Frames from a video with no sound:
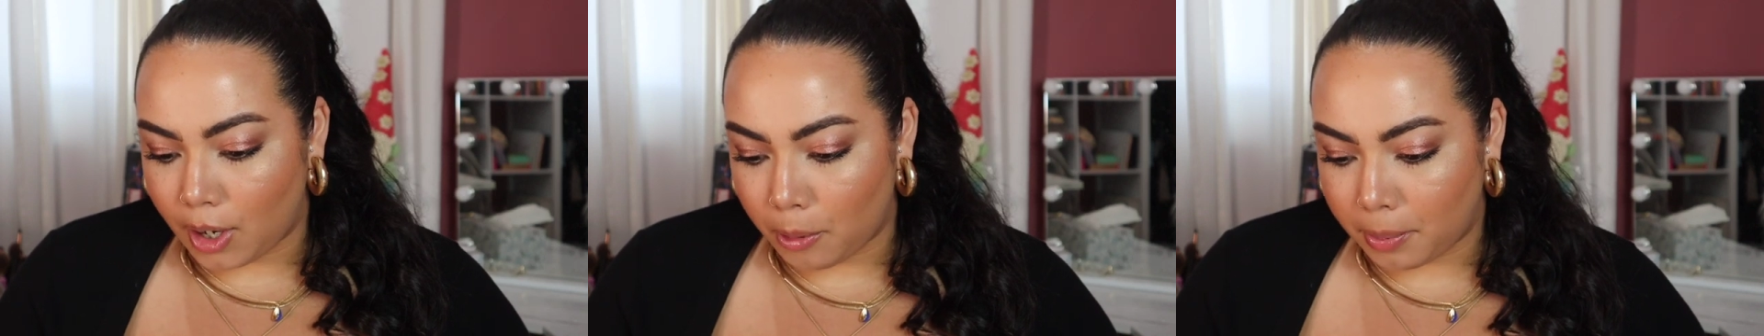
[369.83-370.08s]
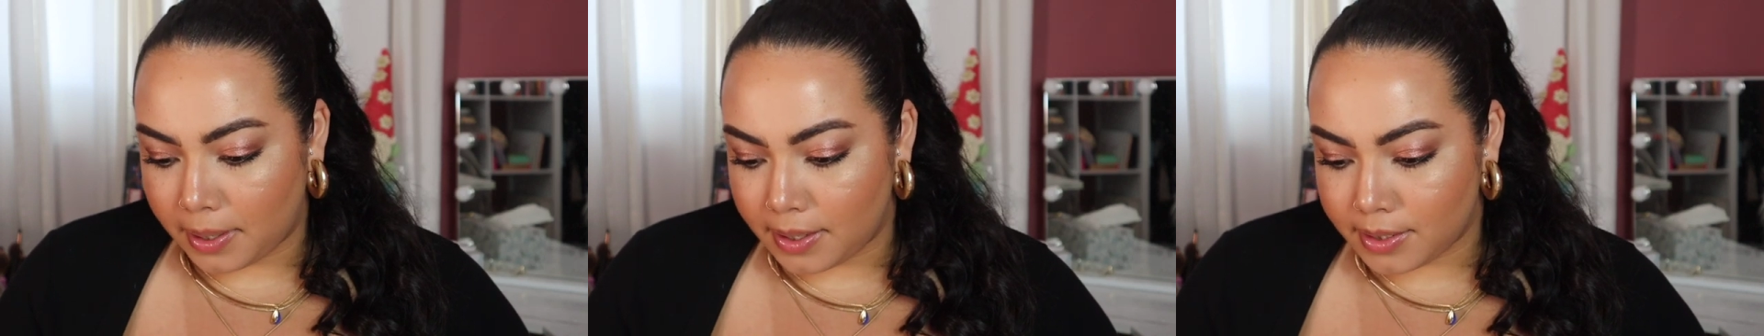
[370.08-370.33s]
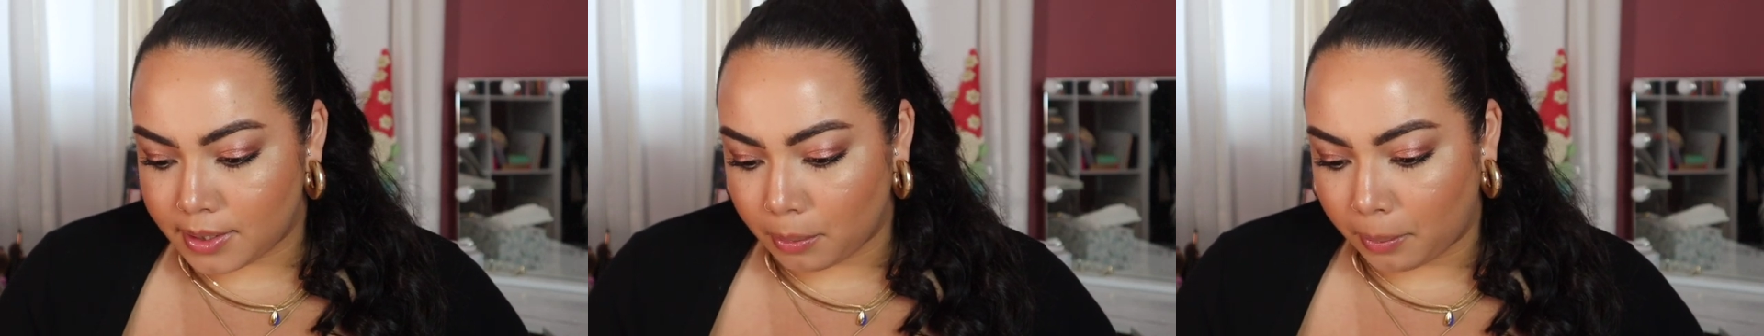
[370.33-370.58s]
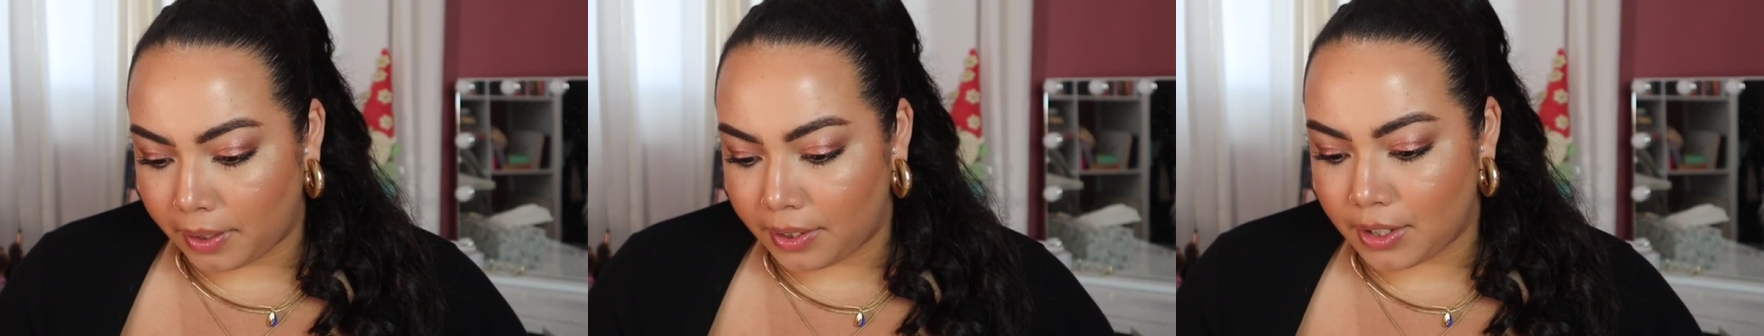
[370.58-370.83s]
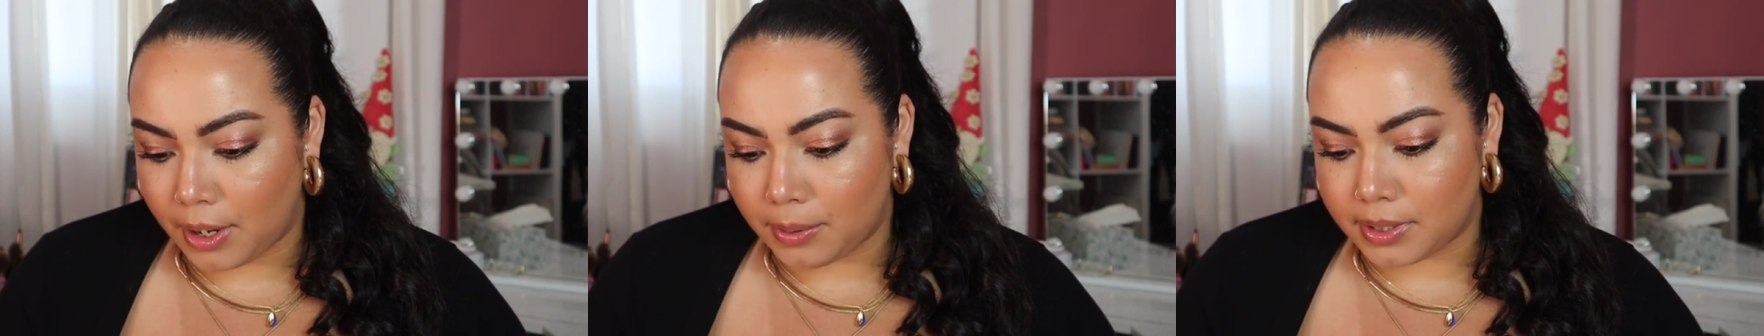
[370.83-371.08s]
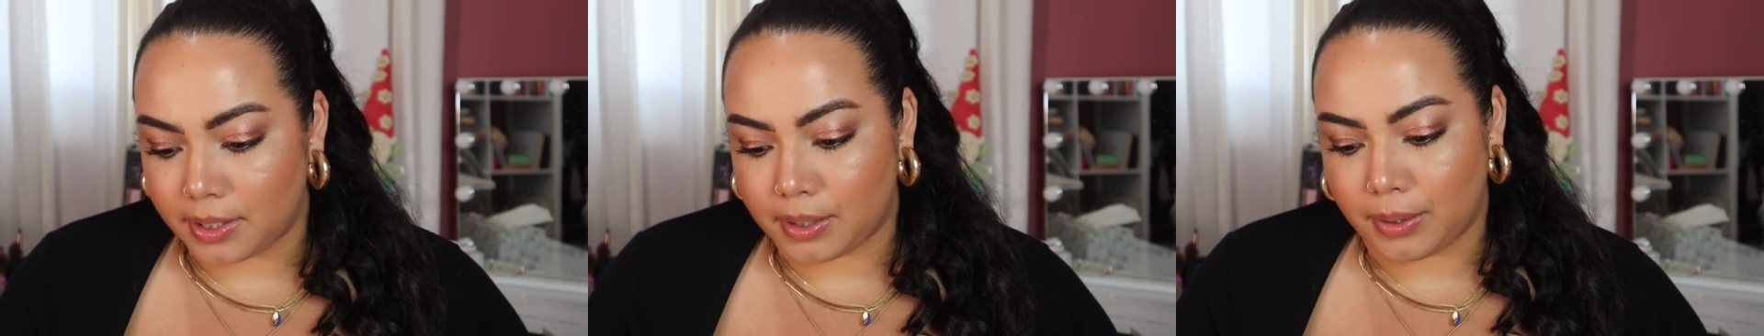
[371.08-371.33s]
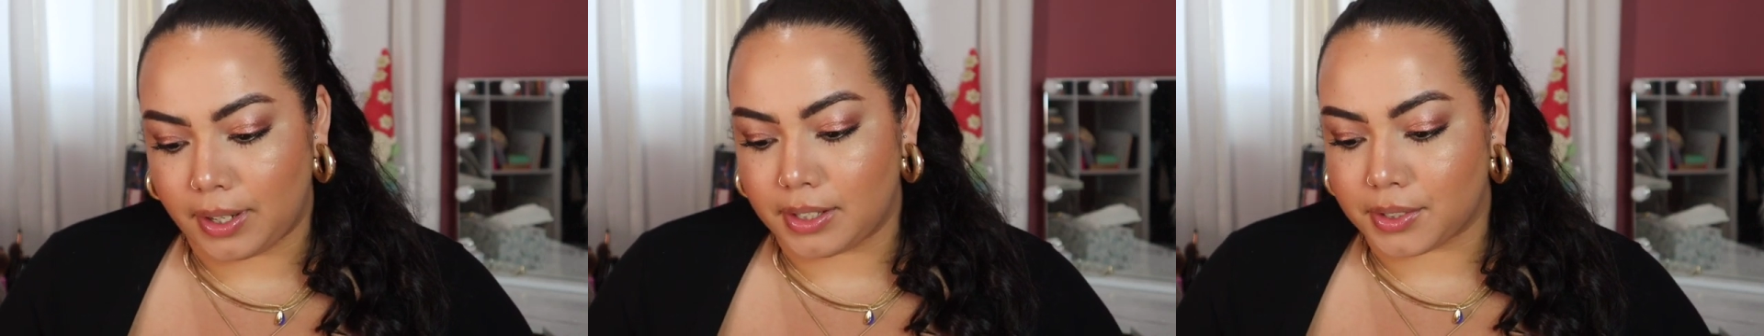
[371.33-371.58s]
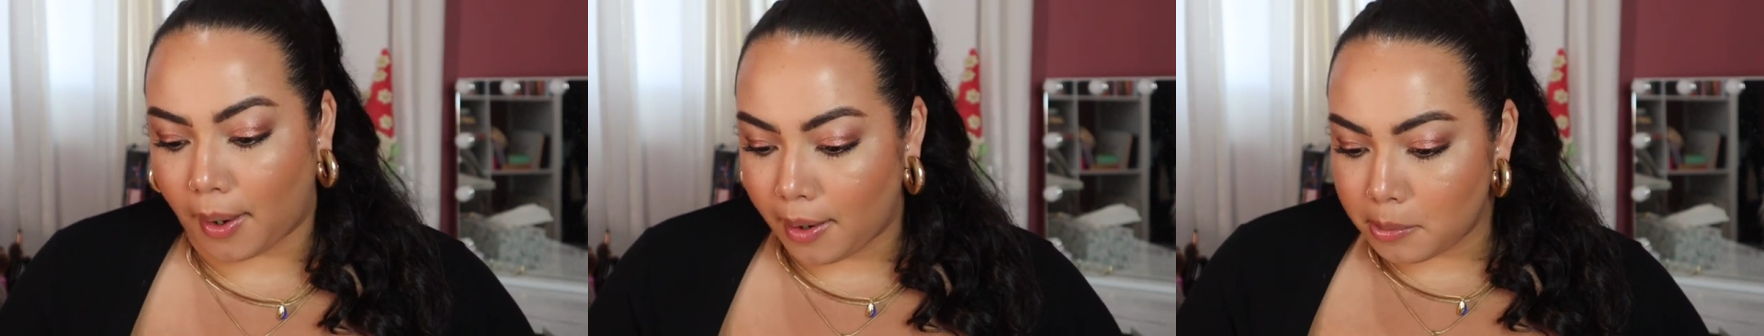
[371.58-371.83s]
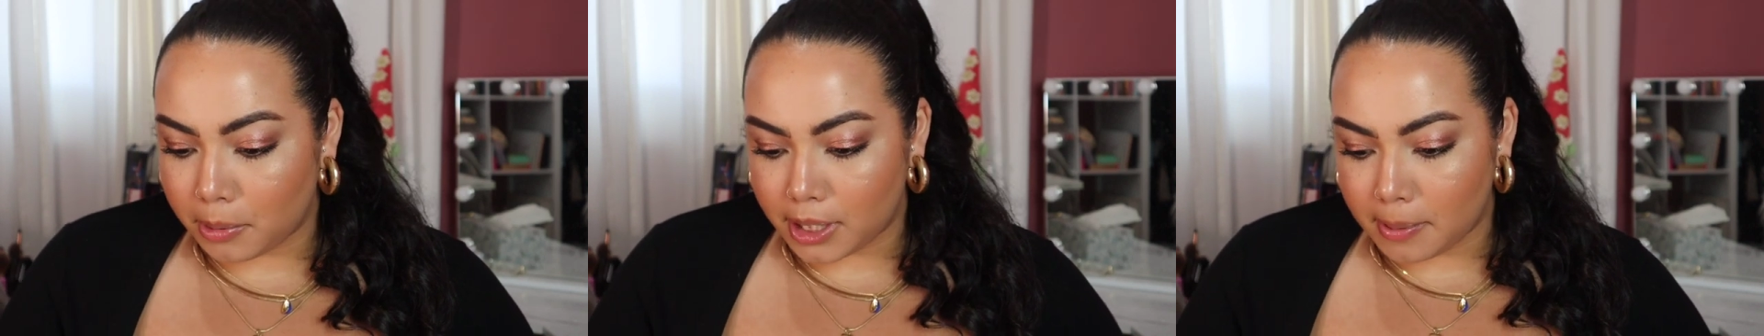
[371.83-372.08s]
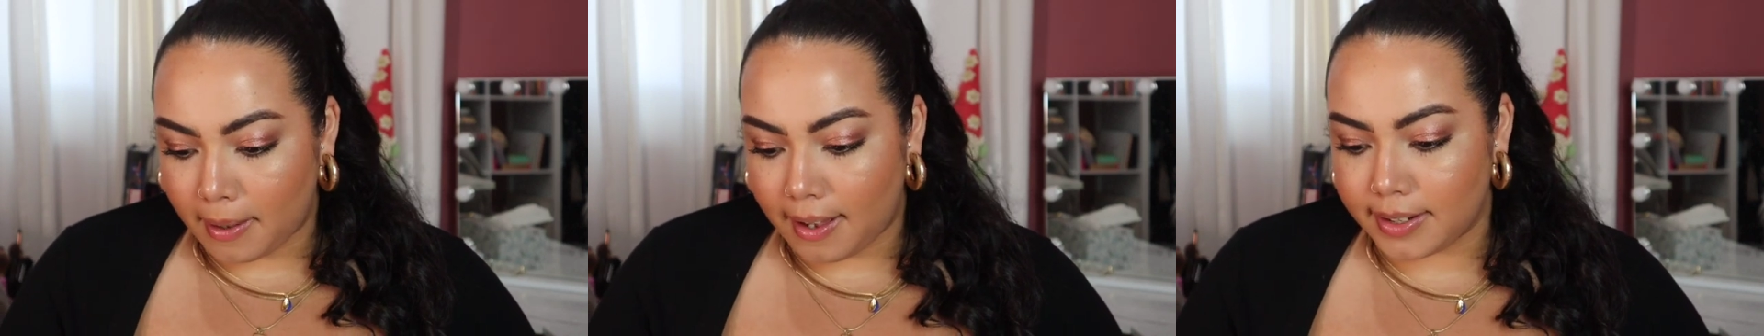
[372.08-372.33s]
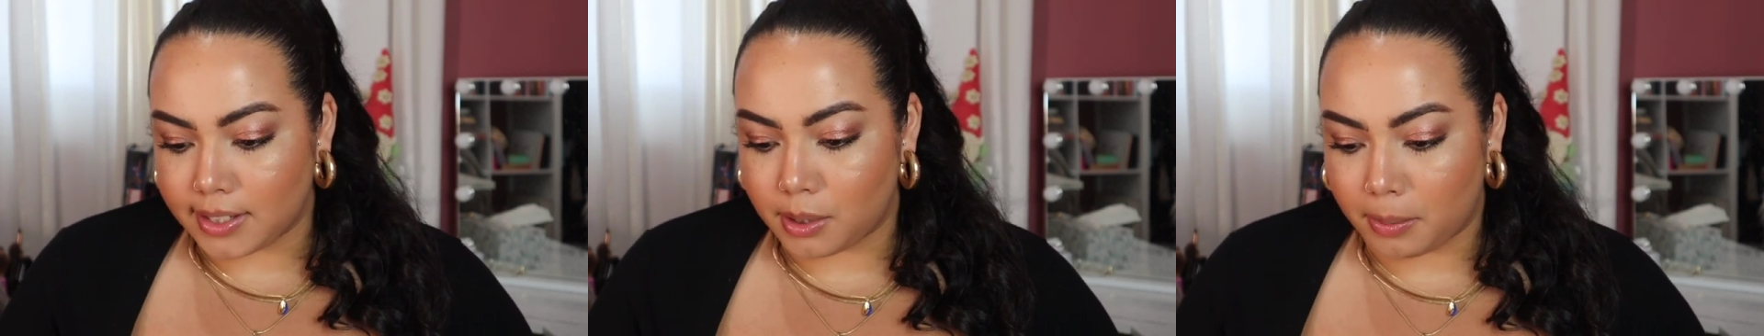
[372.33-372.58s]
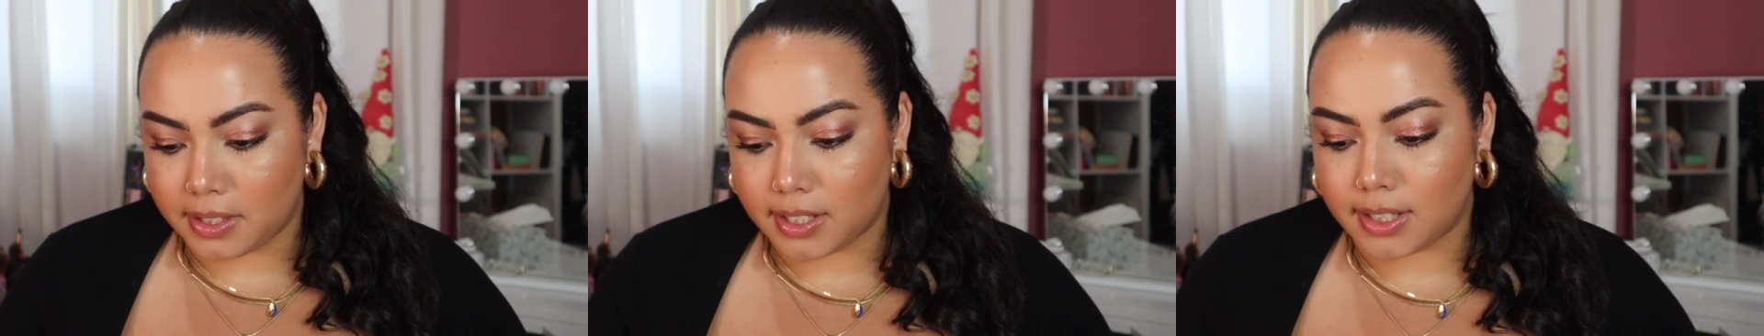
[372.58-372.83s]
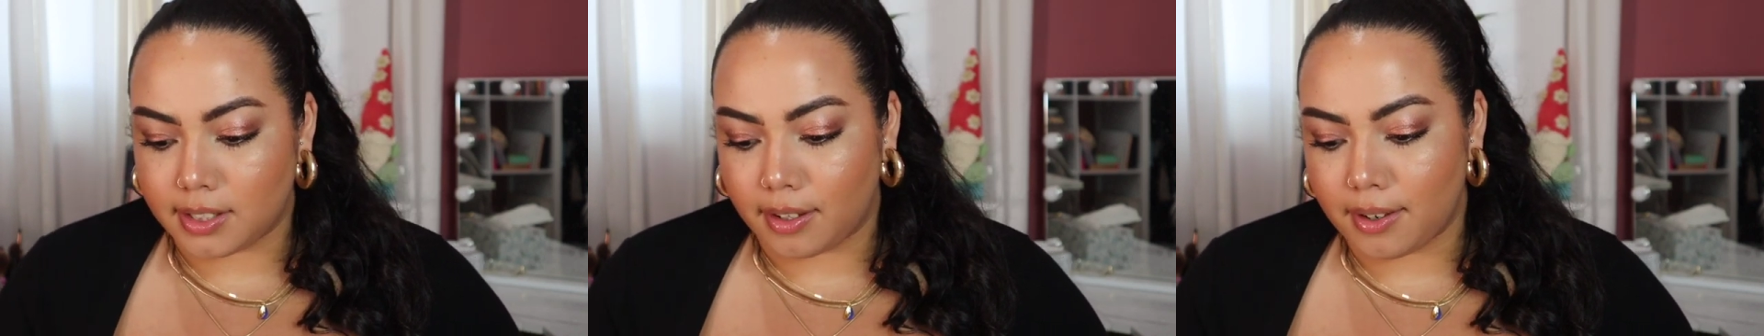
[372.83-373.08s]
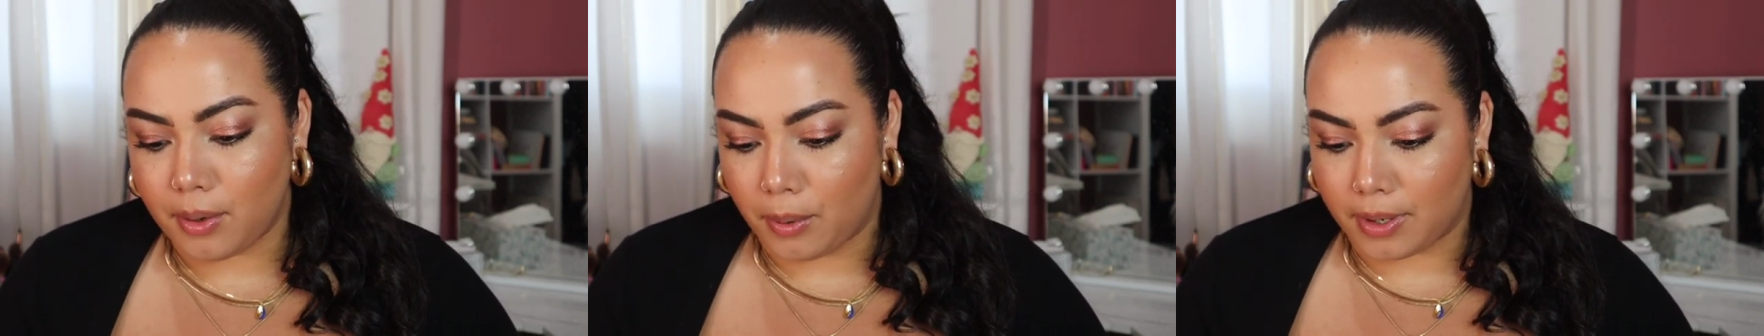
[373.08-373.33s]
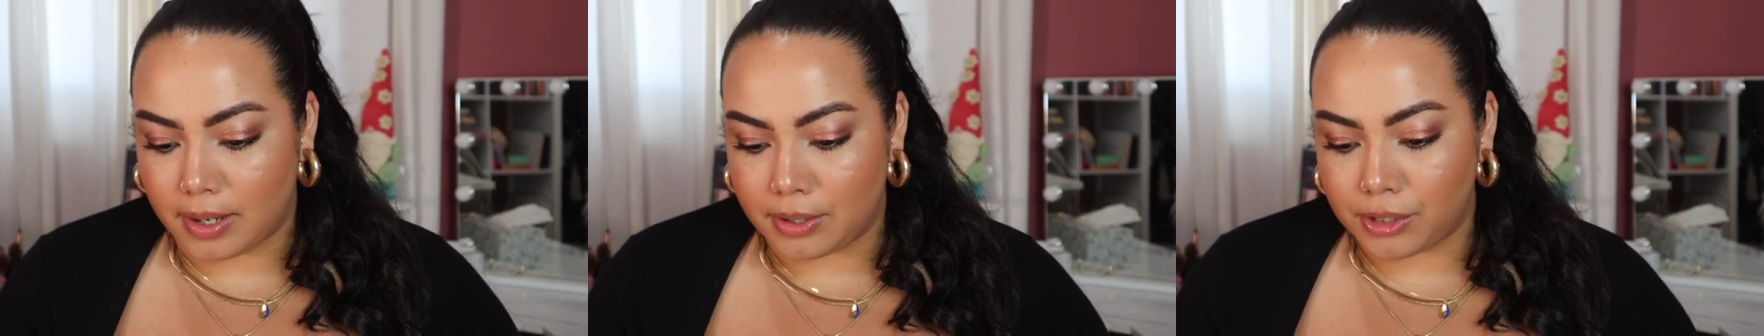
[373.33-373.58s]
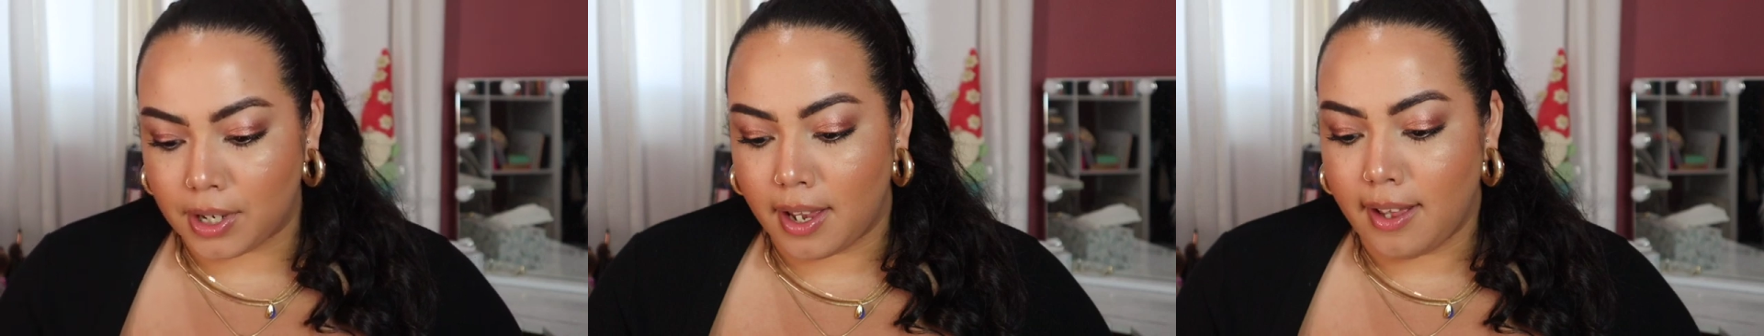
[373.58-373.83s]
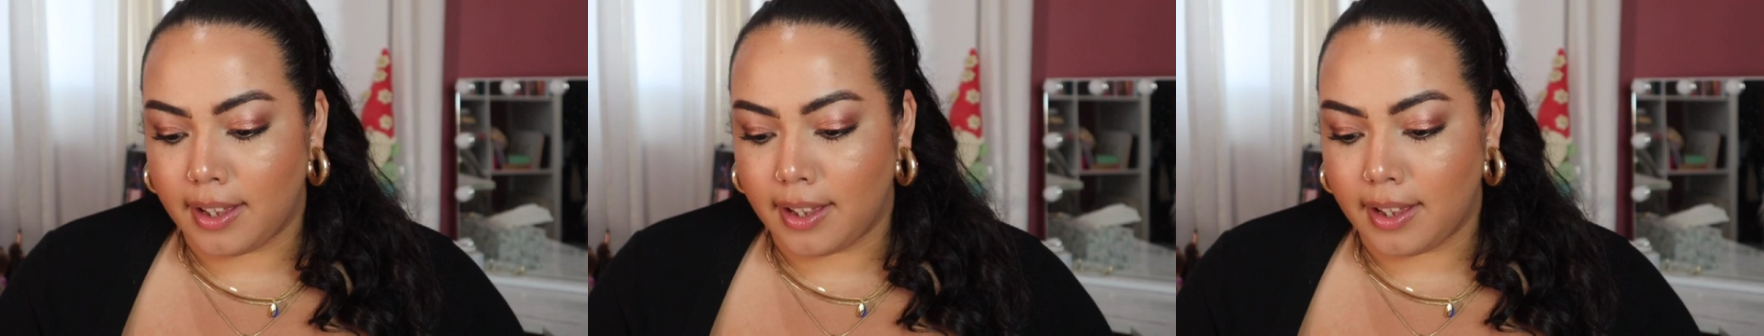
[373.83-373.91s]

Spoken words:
opens with notes including tart bergamot and sweet Sicilian orange,